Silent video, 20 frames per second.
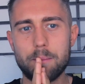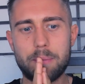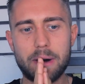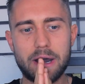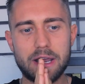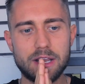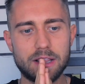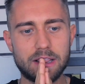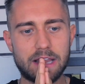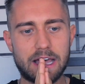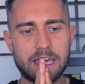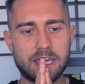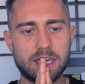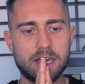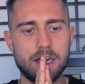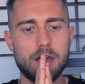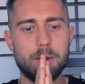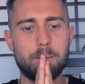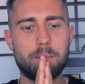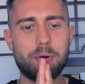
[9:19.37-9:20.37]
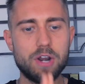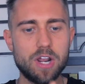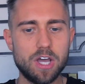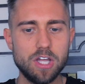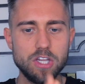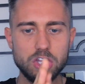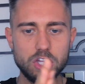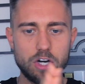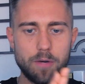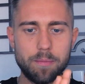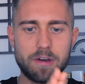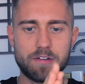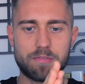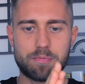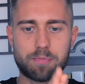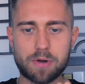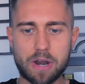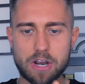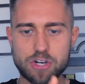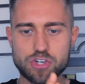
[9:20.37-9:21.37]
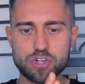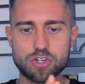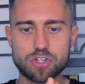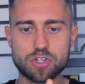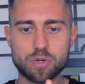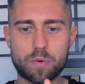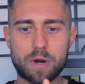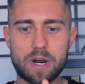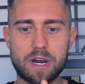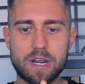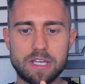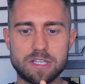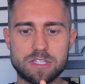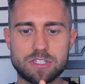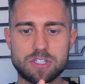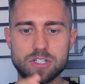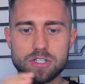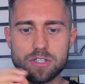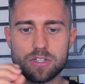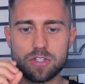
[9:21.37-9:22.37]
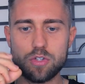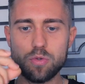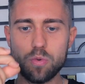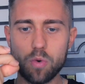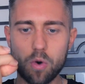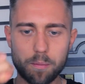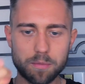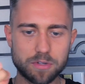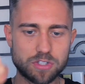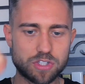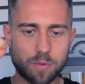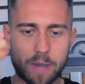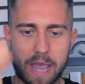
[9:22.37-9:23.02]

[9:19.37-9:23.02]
but like put a little bit of pressure to where it's you almost,